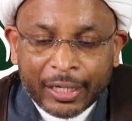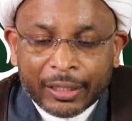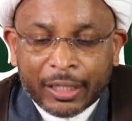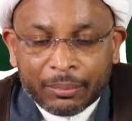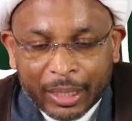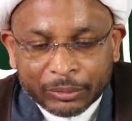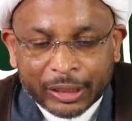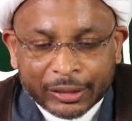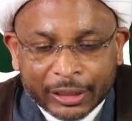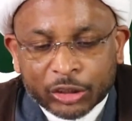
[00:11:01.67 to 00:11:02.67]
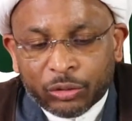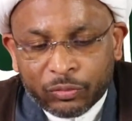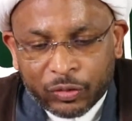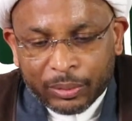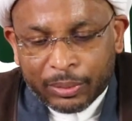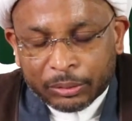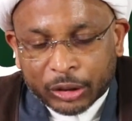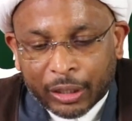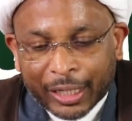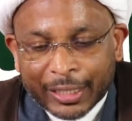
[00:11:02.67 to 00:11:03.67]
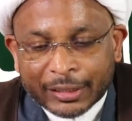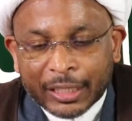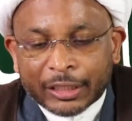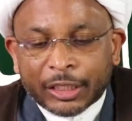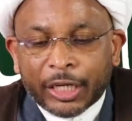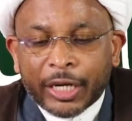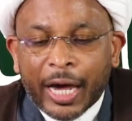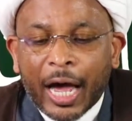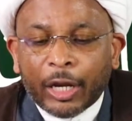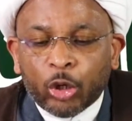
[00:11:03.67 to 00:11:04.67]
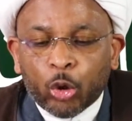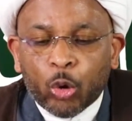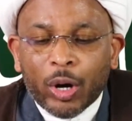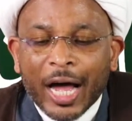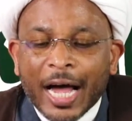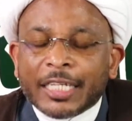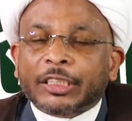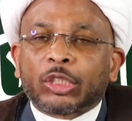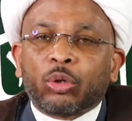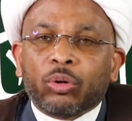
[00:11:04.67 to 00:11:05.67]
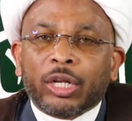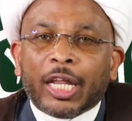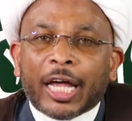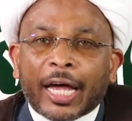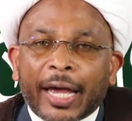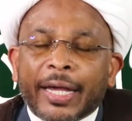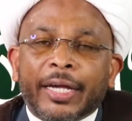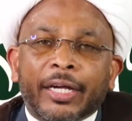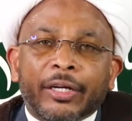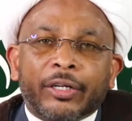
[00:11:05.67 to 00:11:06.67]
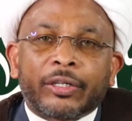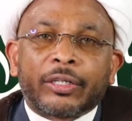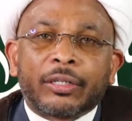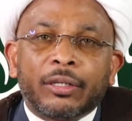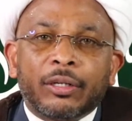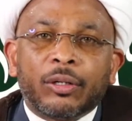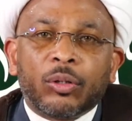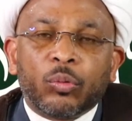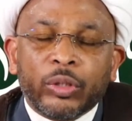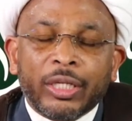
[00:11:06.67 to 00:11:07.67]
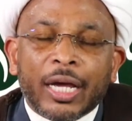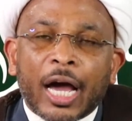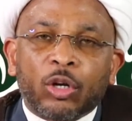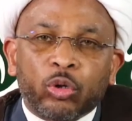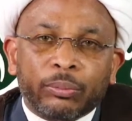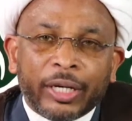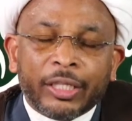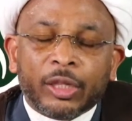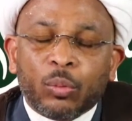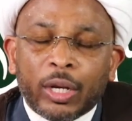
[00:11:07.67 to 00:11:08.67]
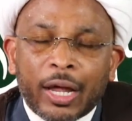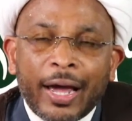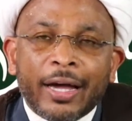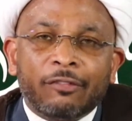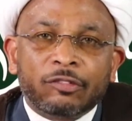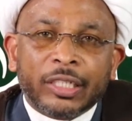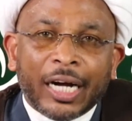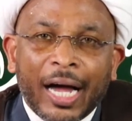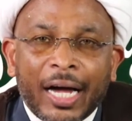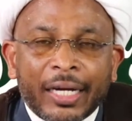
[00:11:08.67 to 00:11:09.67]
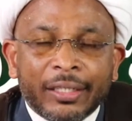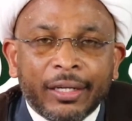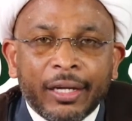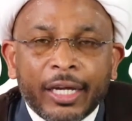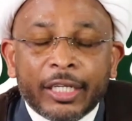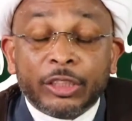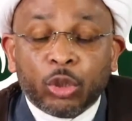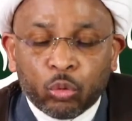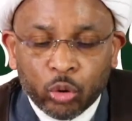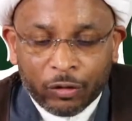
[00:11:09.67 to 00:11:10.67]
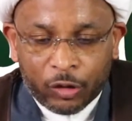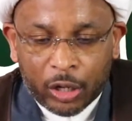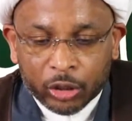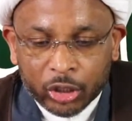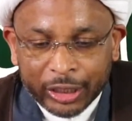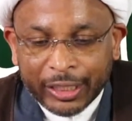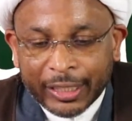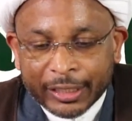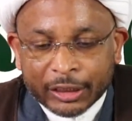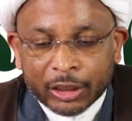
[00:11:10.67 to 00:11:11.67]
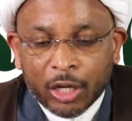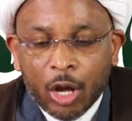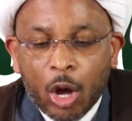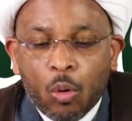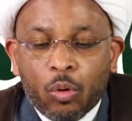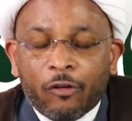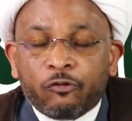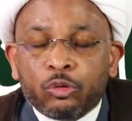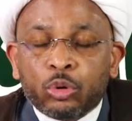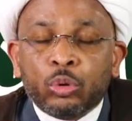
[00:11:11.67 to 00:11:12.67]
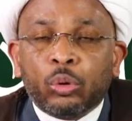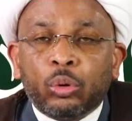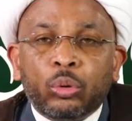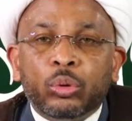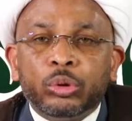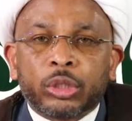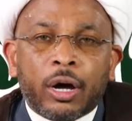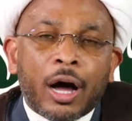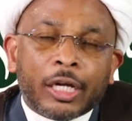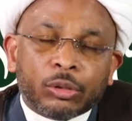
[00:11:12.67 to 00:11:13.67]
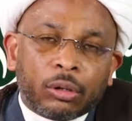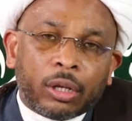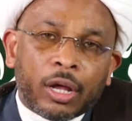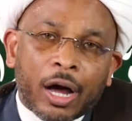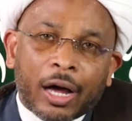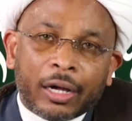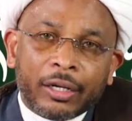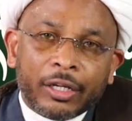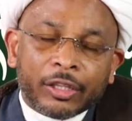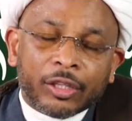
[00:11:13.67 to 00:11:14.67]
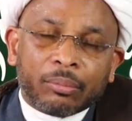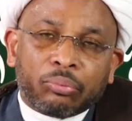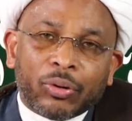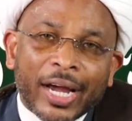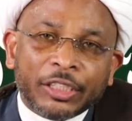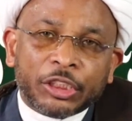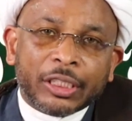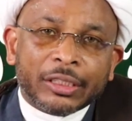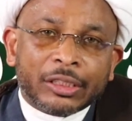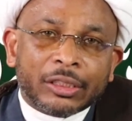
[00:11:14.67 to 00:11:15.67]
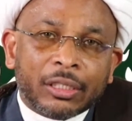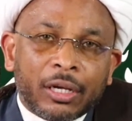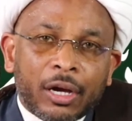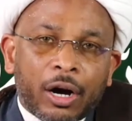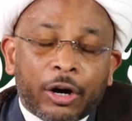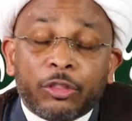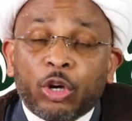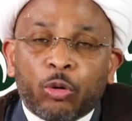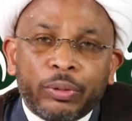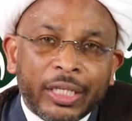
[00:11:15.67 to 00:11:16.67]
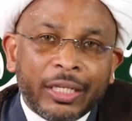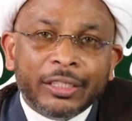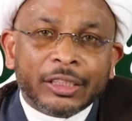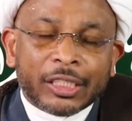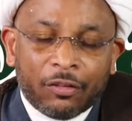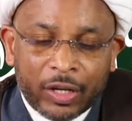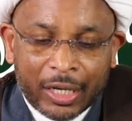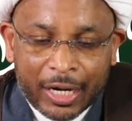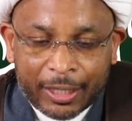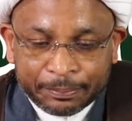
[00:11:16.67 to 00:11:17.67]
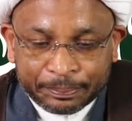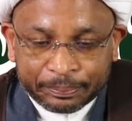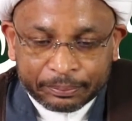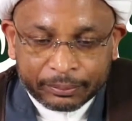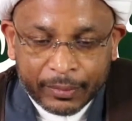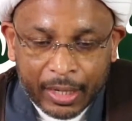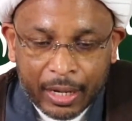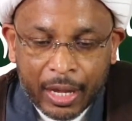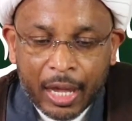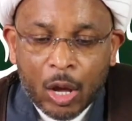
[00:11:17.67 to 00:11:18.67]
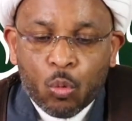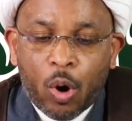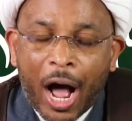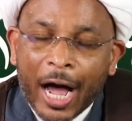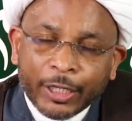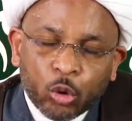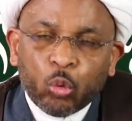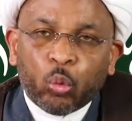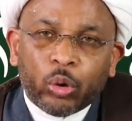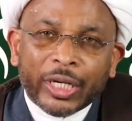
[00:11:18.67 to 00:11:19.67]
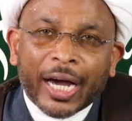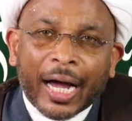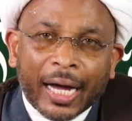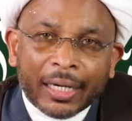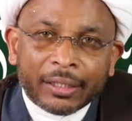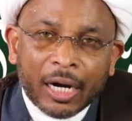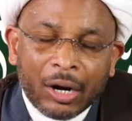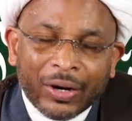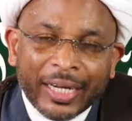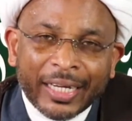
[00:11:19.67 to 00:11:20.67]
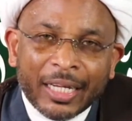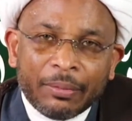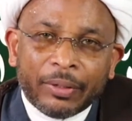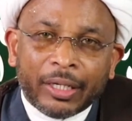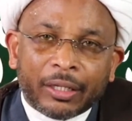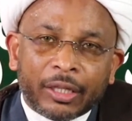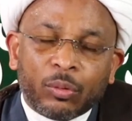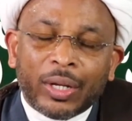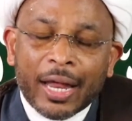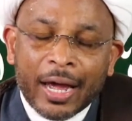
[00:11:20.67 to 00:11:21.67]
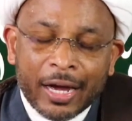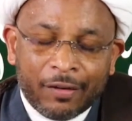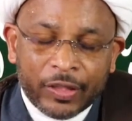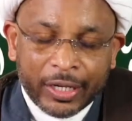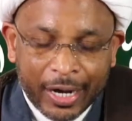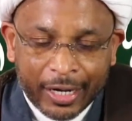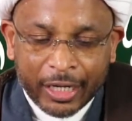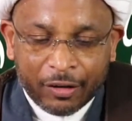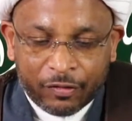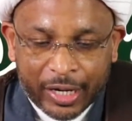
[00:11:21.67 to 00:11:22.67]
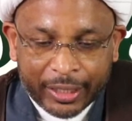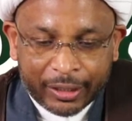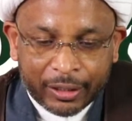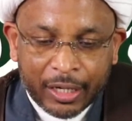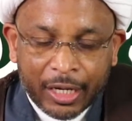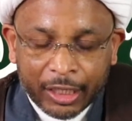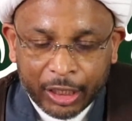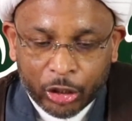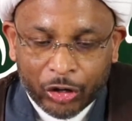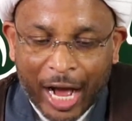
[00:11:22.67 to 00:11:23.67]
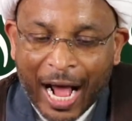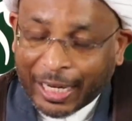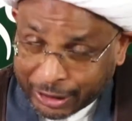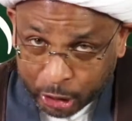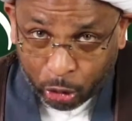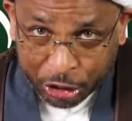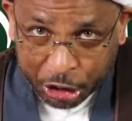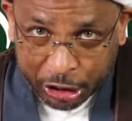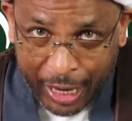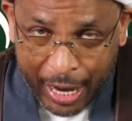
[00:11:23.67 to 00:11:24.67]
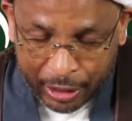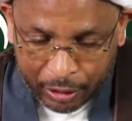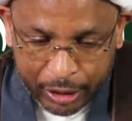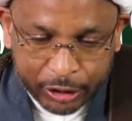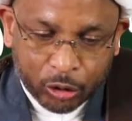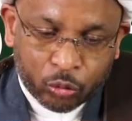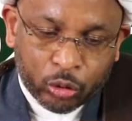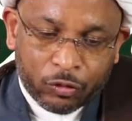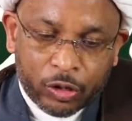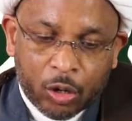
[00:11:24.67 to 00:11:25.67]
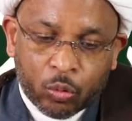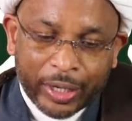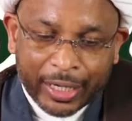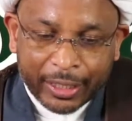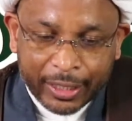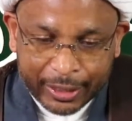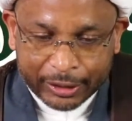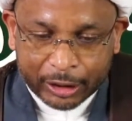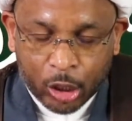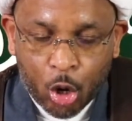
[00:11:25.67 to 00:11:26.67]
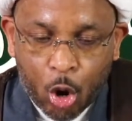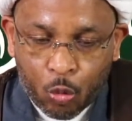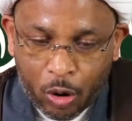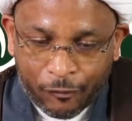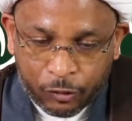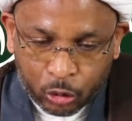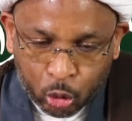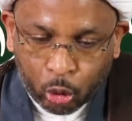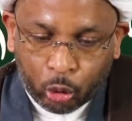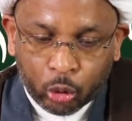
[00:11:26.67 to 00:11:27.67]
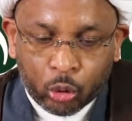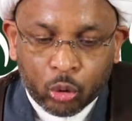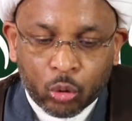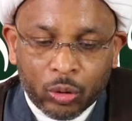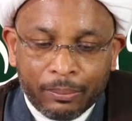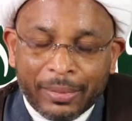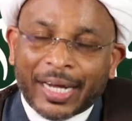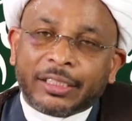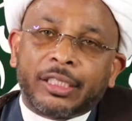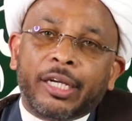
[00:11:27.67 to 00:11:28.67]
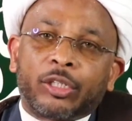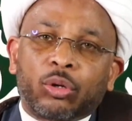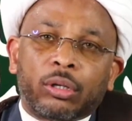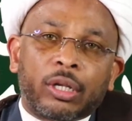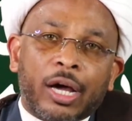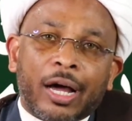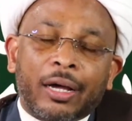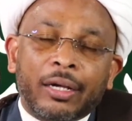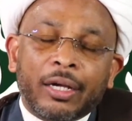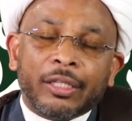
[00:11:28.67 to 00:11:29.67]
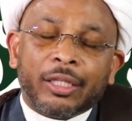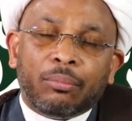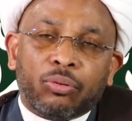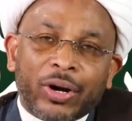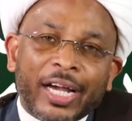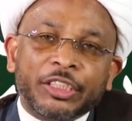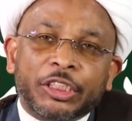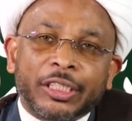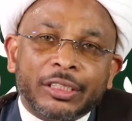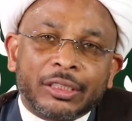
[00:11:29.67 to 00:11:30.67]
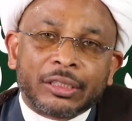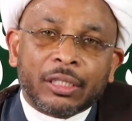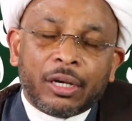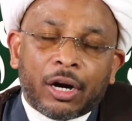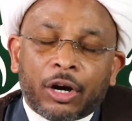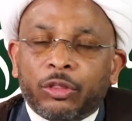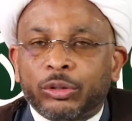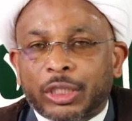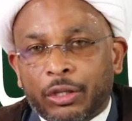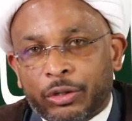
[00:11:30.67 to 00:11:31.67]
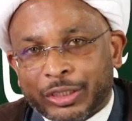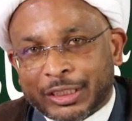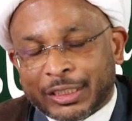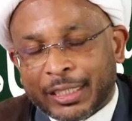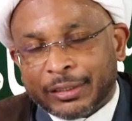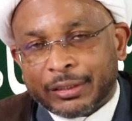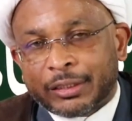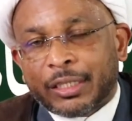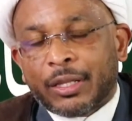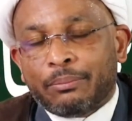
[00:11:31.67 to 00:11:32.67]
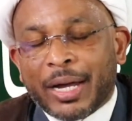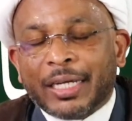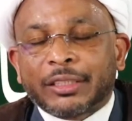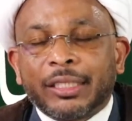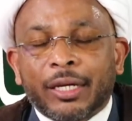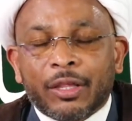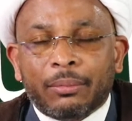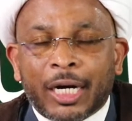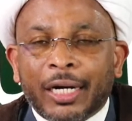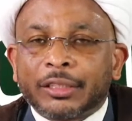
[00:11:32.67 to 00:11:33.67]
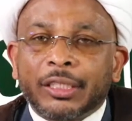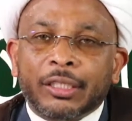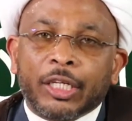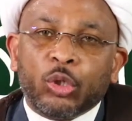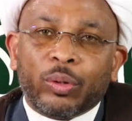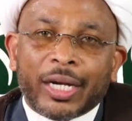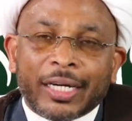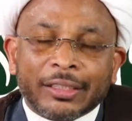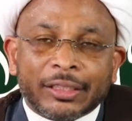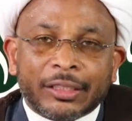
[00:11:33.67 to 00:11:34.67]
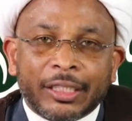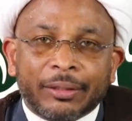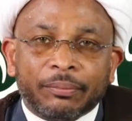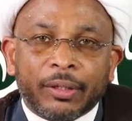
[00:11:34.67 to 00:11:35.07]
The Imam says this, from Imam Sadiq, he says, Nahnu aslul khair. We Ahlul Bayt, the wilayah of God is the root of all goodness. Wa furu'u ta'atullah. The branches are the obedience of Allah. Wa aduwuna, our enemy, the wilayah of the non-divine leader. Aslu shar is the root of all wickedness. Wa furu'uhu ma'siyatullah. The branches are those other sins in the ma'asiyah, the ma'asi that you and I see.